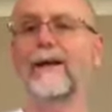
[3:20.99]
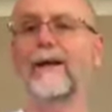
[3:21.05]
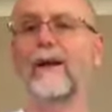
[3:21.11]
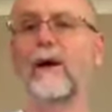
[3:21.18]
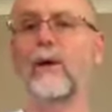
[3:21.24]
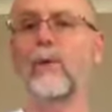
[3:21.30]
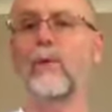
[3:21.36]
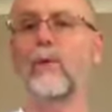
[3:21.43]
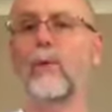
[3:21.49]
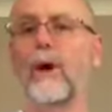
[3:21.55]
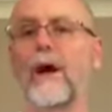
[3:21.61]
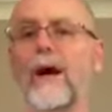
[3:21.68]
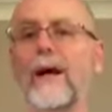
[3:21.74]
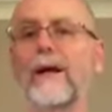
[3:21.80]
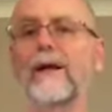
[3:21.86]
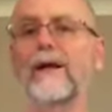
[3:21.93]

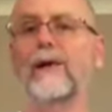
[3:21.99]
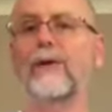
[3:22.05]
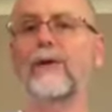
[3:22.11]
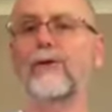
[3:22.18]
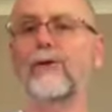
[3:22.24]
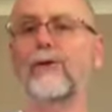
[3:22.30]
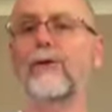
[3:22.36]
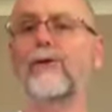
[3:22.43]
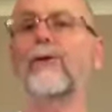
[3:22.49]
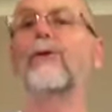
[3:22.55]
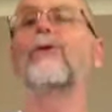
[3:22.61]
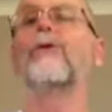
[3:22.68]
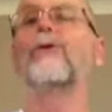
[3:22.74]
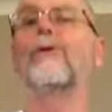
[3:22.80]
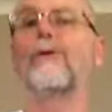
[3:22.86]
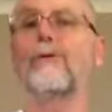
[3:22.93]
1,
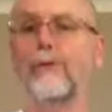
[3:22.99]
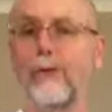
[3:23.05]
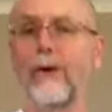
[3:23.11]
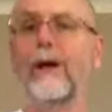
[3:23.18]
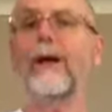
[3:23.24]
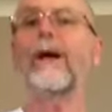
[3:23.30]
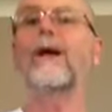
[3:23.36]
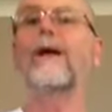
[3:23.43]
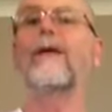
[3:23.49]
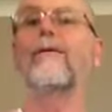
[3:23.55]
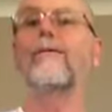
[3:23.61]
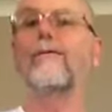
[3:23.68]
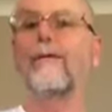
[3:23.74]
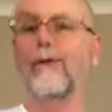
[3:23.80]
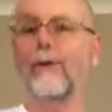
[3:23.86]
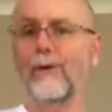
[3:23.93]
2, 3,
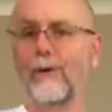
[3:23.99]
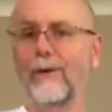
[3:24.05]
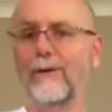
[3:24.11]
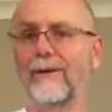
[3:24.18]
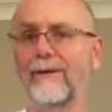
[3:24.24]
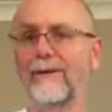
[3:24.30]
4.